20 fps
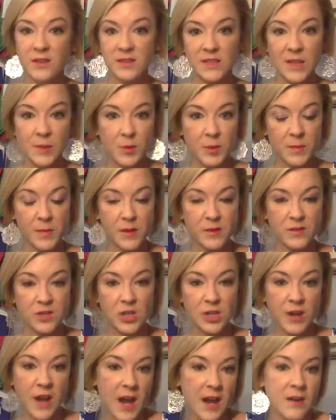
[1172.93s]
If someone moves to
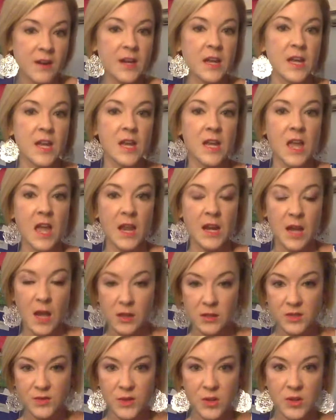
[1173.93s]
your area and
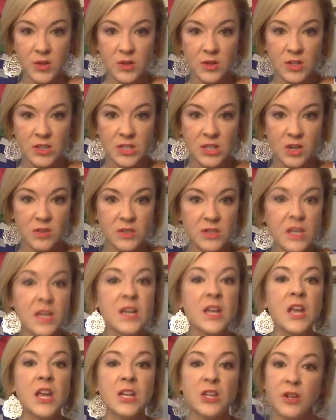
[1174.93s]
hunts for a new consultant,
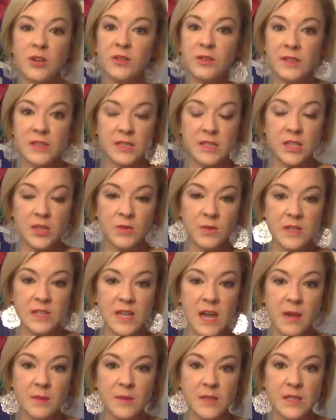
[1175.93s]
you're listed 3
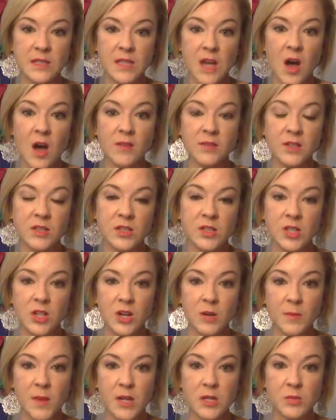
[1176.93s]
times as often, so
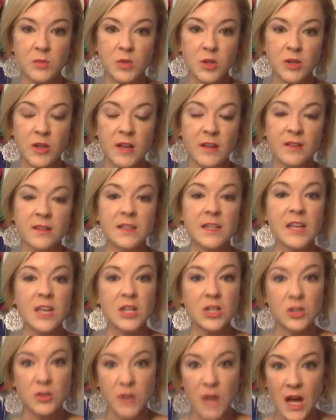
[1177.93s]
you're much more likely to get
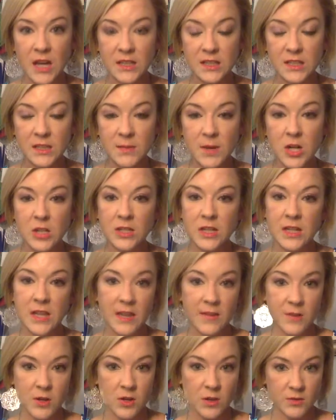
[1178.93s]
new customers and
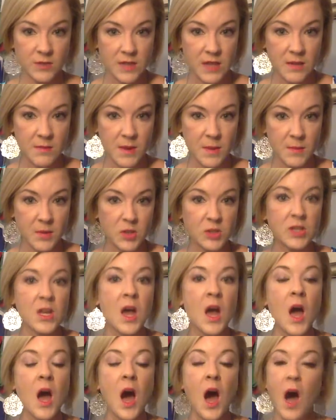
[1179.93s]
even new team members
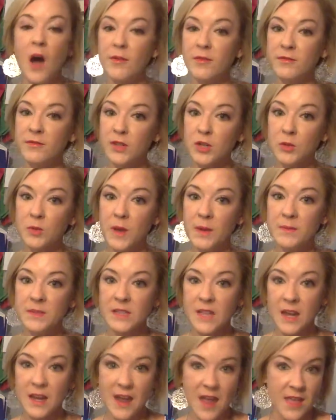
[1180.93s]
off of your
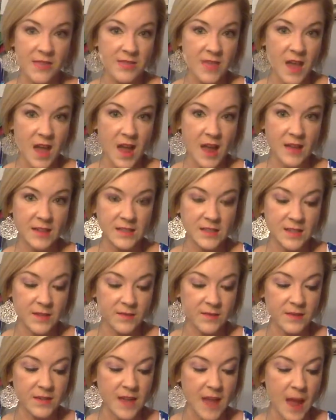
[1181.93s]
website, and that has
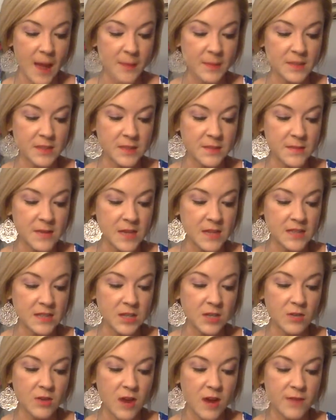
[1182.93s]
definitely happened to me.
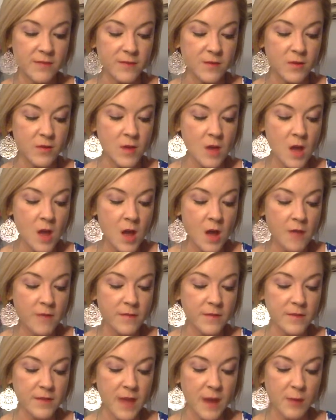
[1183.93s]
So grateful
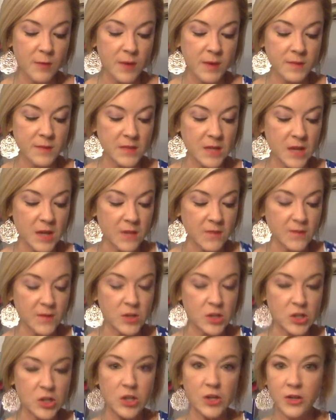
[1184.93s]
for that website for
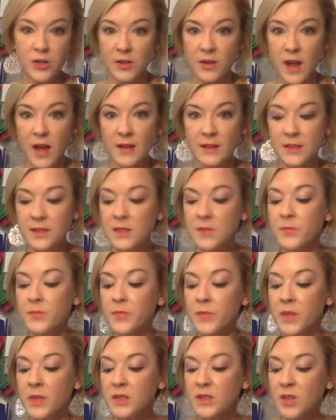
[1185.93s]
sure, you guys.
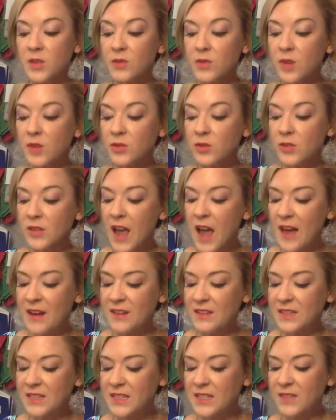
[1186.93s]
So those are kind
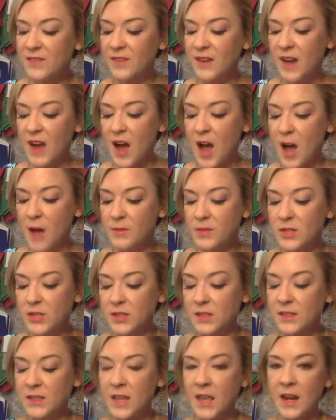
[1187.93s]
of the different
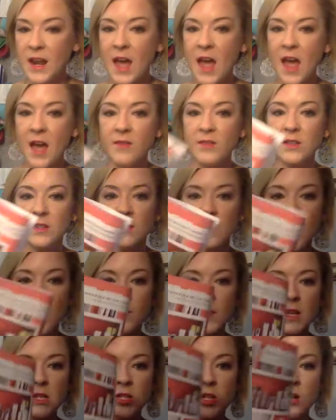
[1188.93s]
options, and I have it on
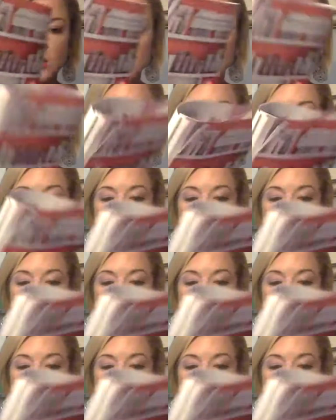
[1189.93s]
my chart.